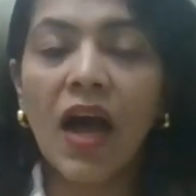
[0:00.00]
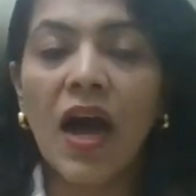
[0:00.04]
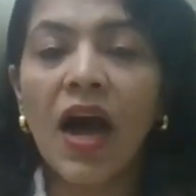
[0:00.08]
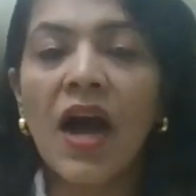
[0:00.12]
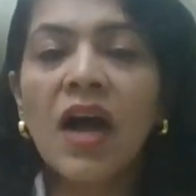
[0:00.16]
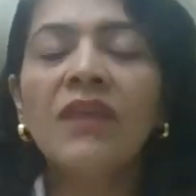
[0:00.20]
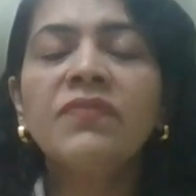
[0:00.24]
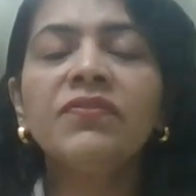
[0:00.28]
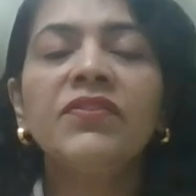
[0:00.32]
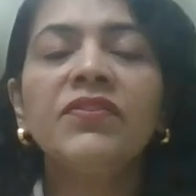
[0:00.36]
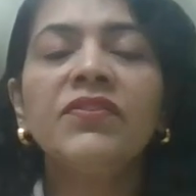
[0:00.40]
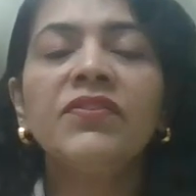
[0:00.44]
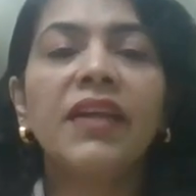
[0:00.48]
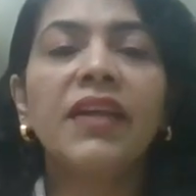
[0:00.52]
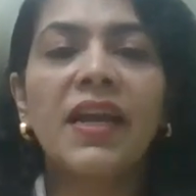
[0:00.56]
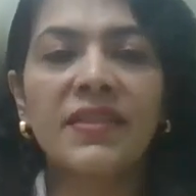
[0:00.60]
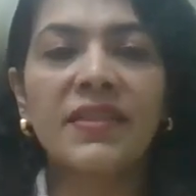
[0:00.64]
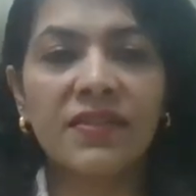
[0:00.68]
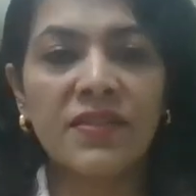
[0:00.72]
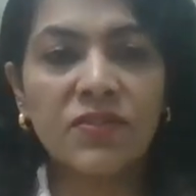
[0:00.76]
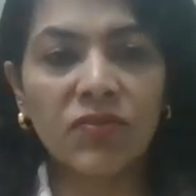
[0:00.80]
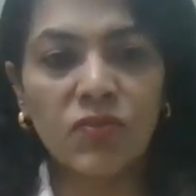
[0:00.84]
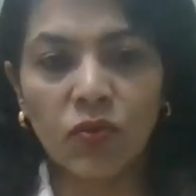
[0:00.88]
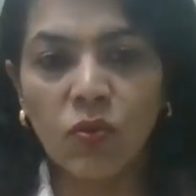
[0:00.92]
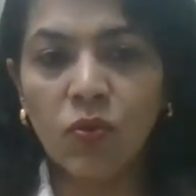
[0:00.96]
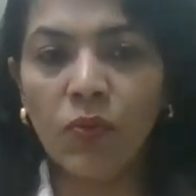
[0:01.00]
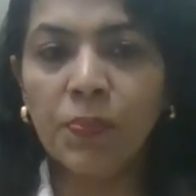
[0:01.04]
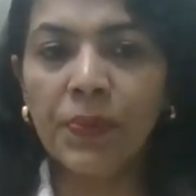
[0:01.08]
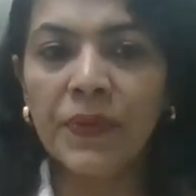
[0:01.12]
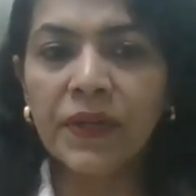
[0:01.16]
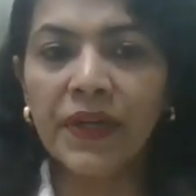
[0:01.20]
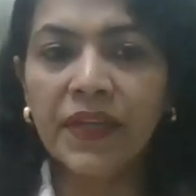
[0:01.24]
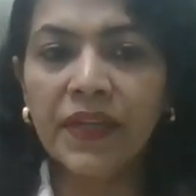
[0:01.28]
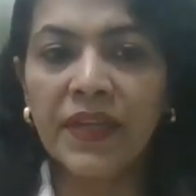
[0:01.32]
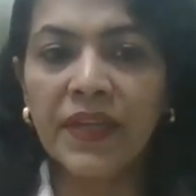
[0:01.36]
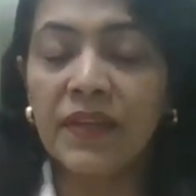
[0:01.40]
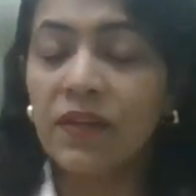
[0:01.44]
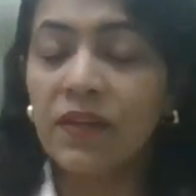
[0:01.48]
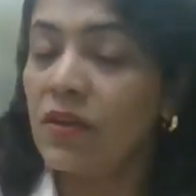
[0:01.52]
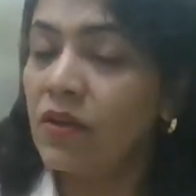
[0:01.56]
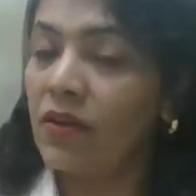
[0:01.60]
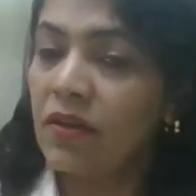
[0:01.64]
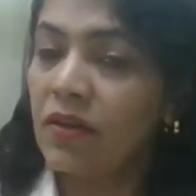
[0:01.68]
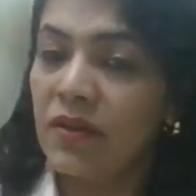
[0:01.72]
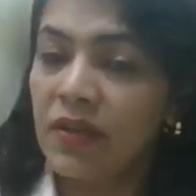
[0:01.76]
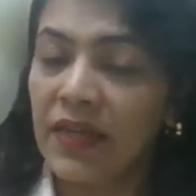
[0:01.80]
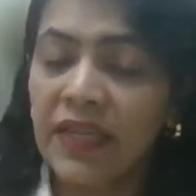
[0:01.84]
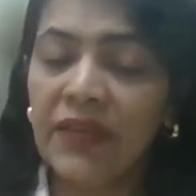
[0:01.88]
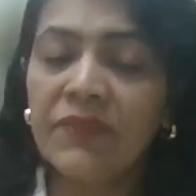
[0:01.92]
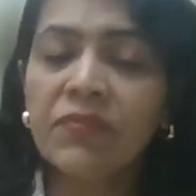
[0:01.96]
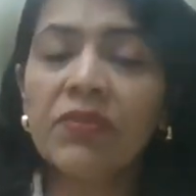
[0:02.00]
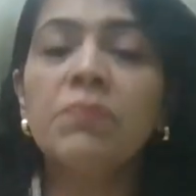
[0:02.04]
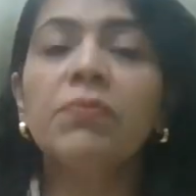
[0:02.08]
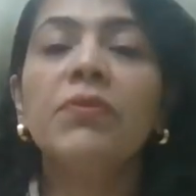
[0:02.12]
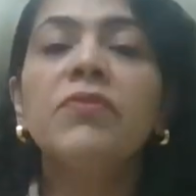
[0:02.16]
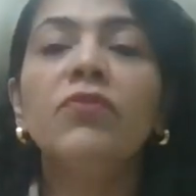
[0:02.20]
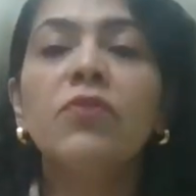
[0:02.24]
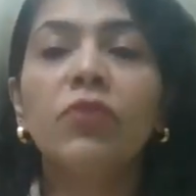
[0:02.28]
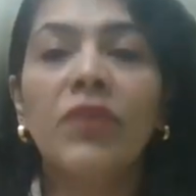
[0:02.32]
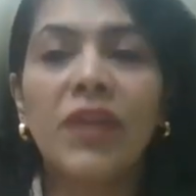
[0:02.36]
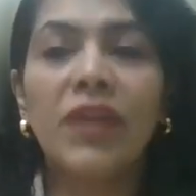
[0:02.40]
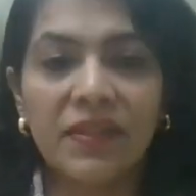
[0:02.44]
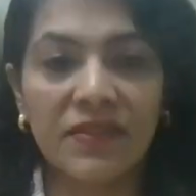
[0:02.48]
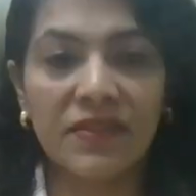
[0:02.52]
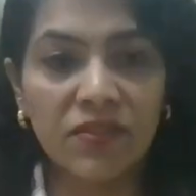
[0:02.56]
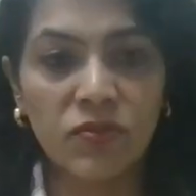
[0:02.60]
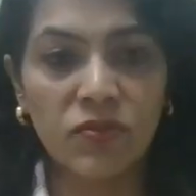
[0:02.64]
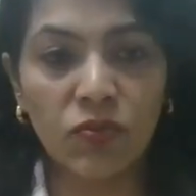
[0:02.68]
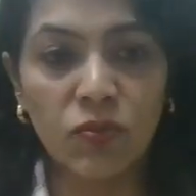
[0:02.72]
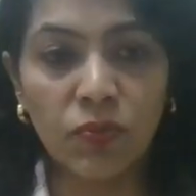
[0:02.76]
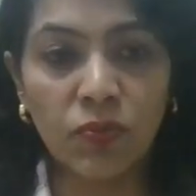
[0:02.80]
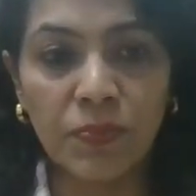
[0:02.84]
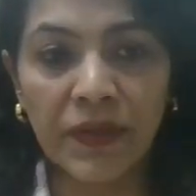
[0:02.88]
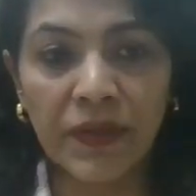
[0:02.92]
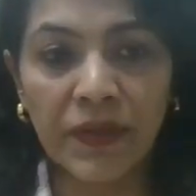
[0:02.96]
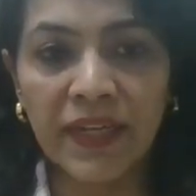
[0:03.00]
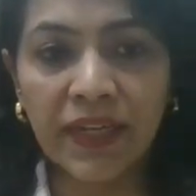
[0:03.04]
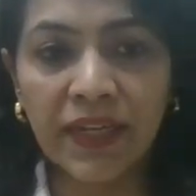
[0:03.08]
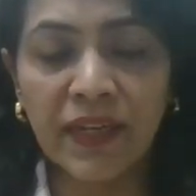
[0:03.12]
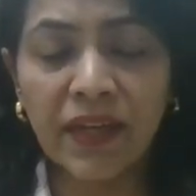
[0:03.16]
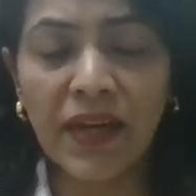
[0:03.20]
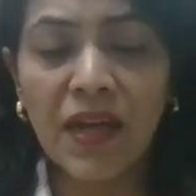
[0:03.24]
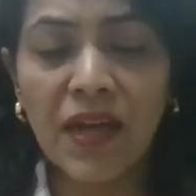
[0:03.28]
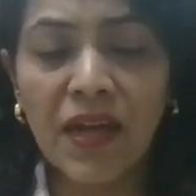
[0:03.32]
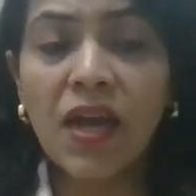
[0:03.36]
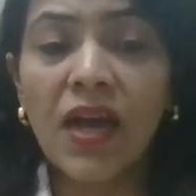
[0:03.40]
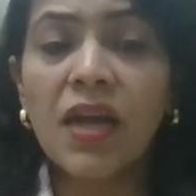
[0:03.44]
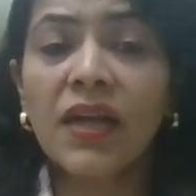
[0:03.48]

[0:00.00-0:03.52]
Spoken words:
after access opening, even before access opening,